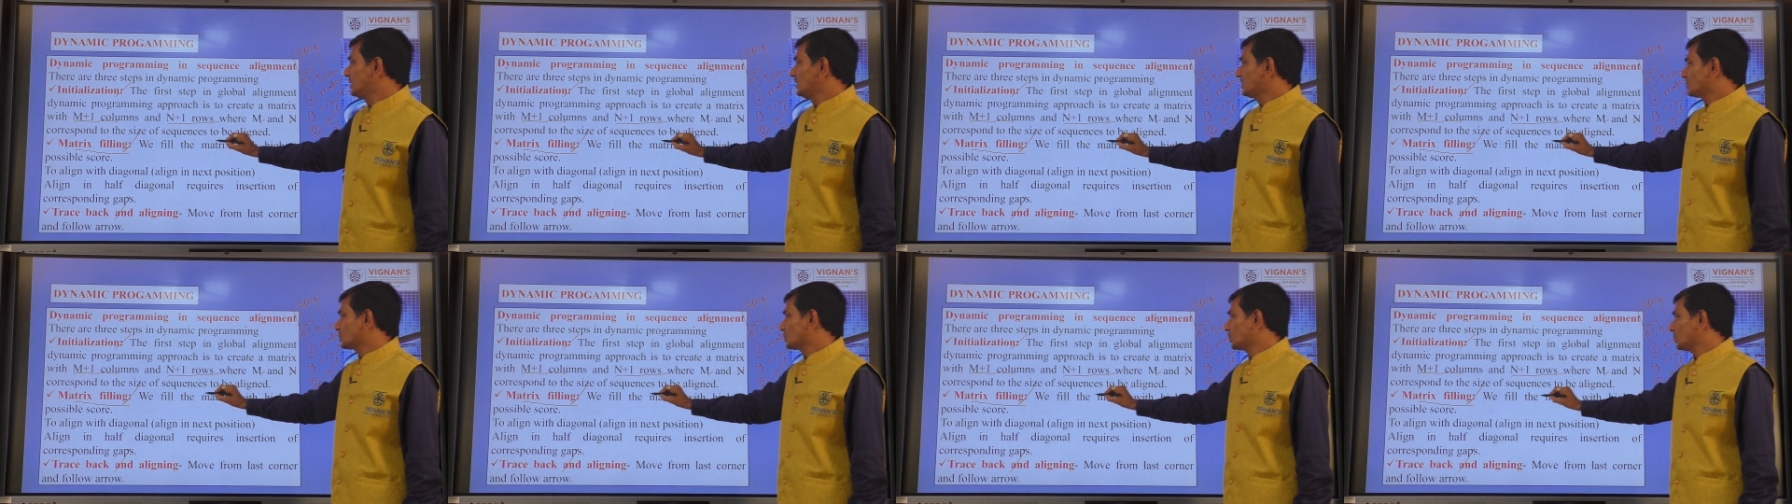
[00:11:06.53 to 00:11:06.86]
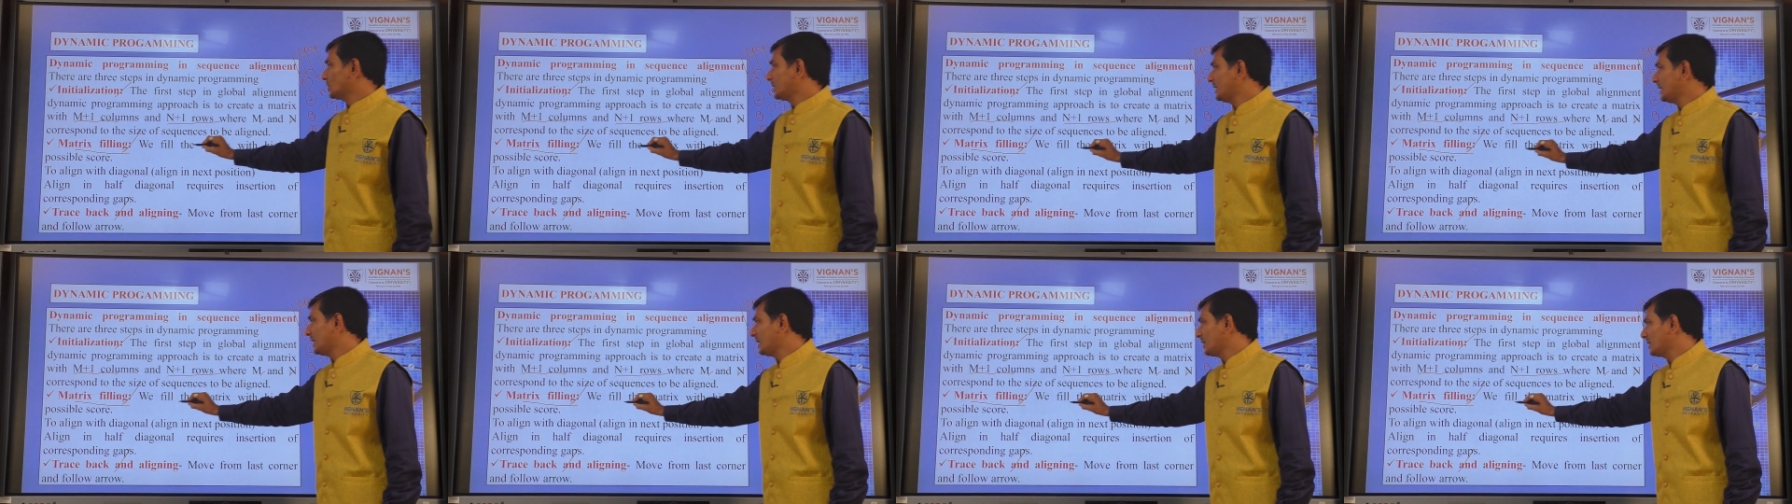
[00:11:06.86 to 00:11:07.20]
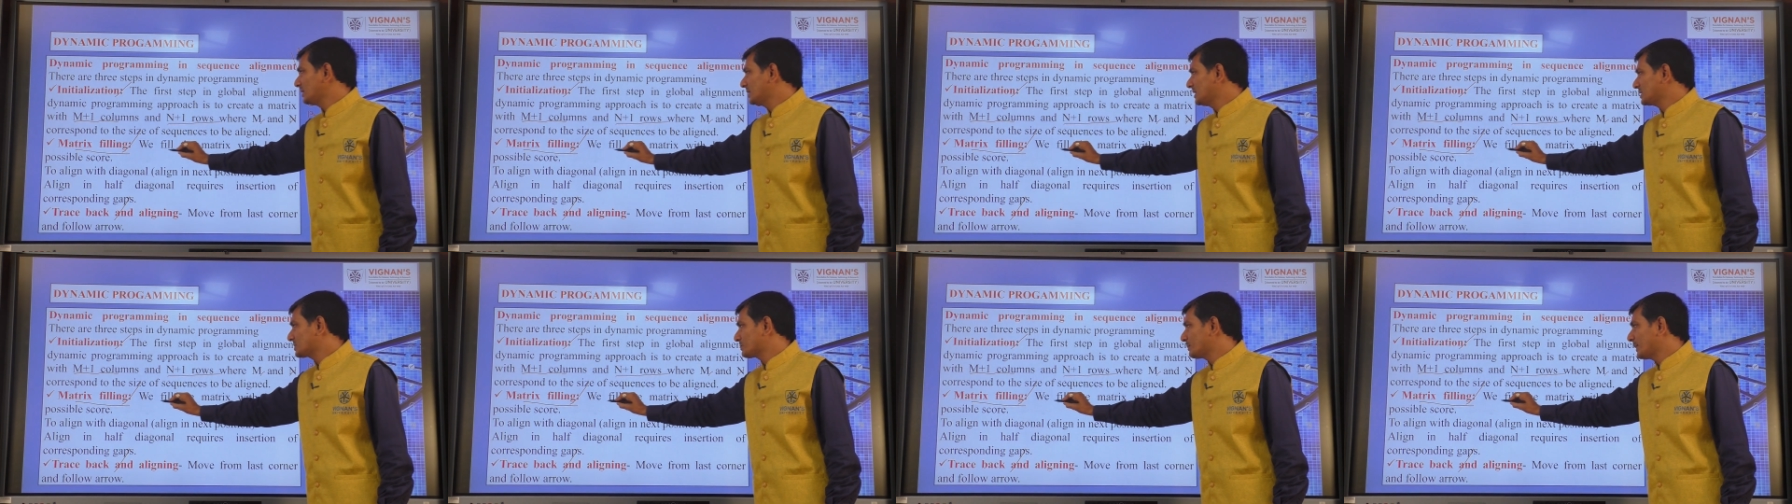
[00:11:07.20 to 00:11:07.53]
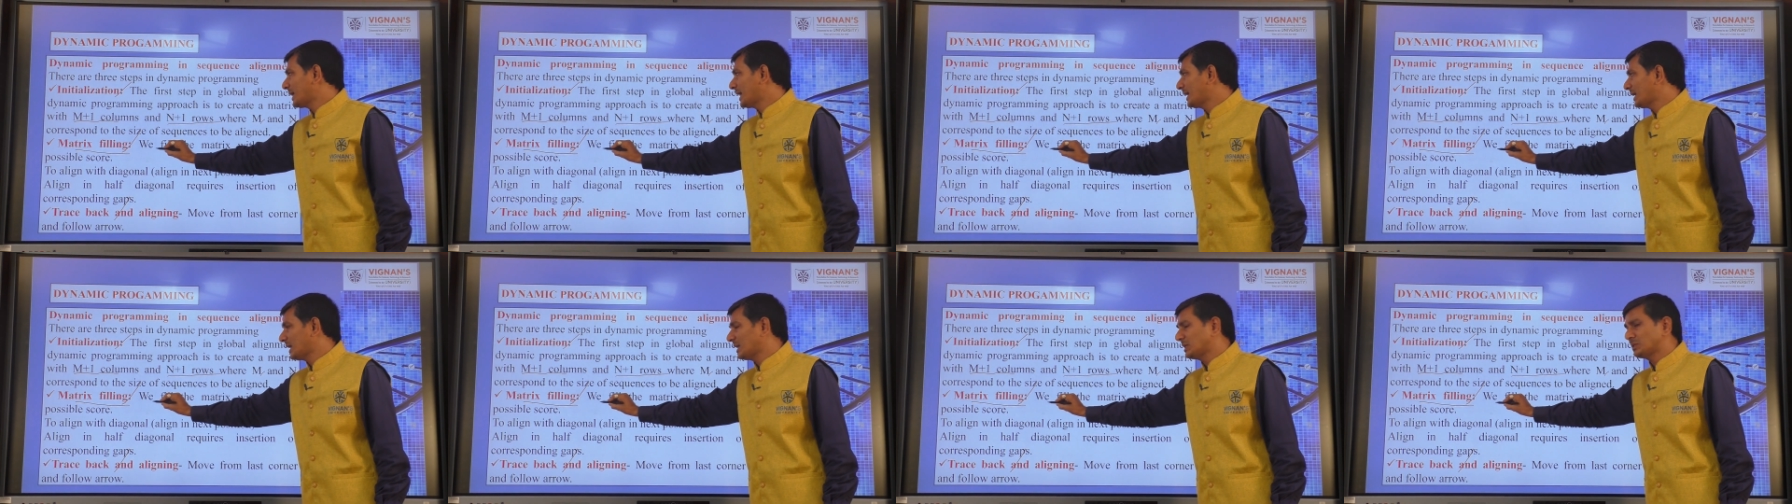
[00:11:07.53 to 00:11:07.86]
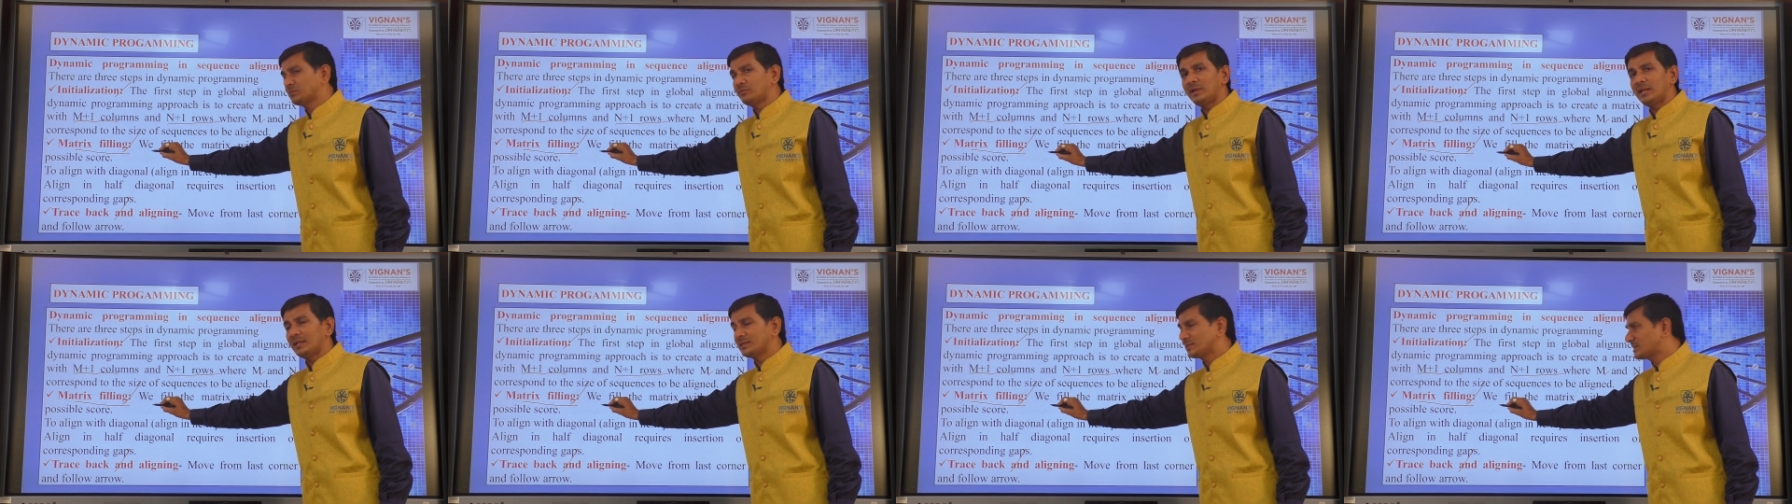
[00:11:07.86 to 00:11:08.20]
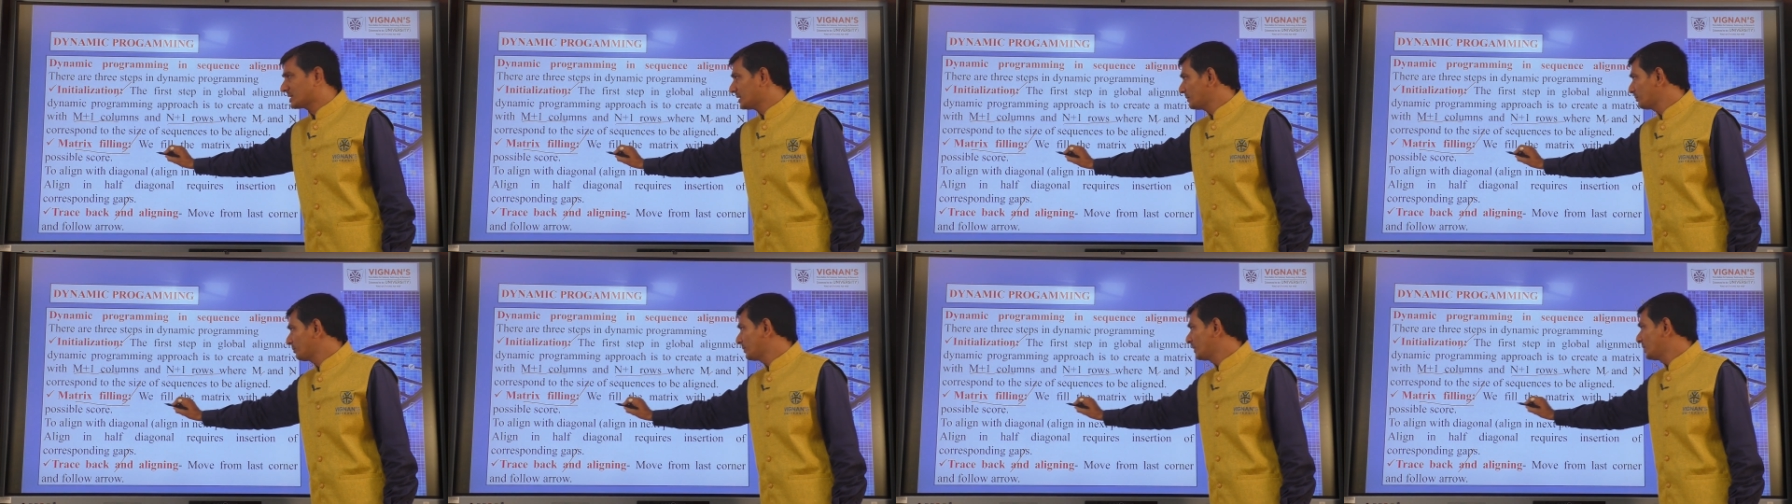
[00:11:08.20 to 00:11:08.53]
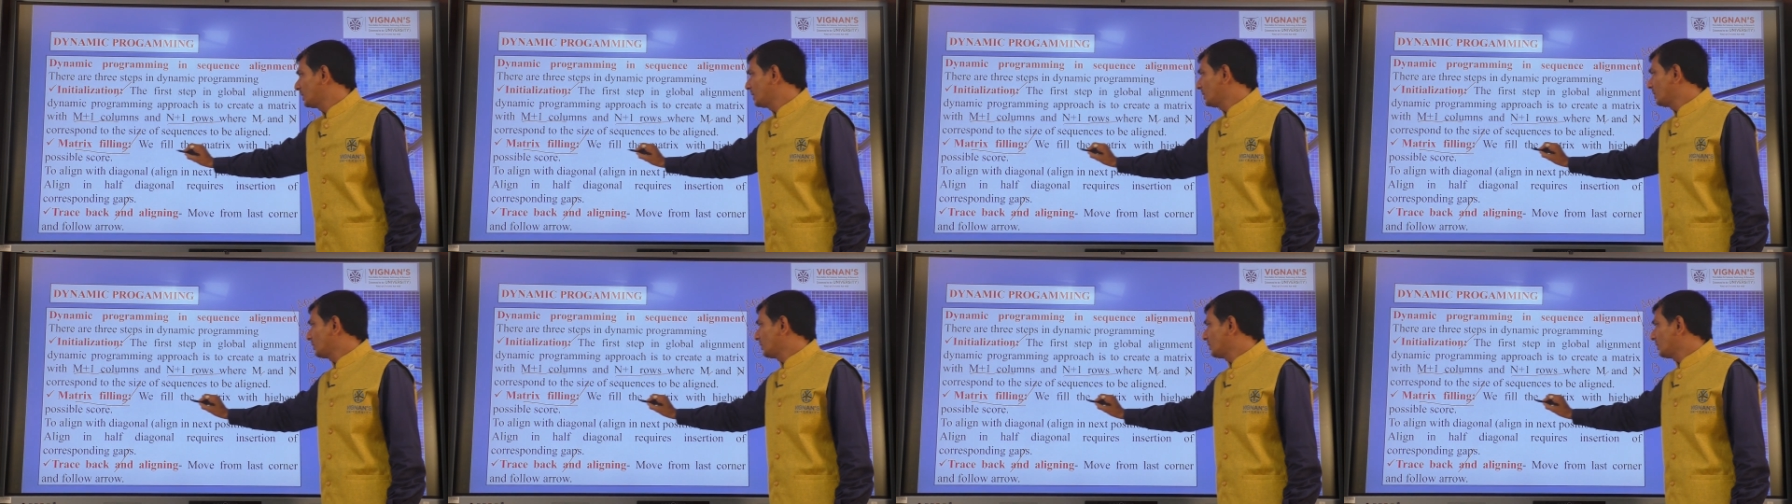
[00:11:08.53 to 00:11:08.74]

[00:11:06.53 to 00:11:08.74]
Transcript: So, here in this matrix filling step,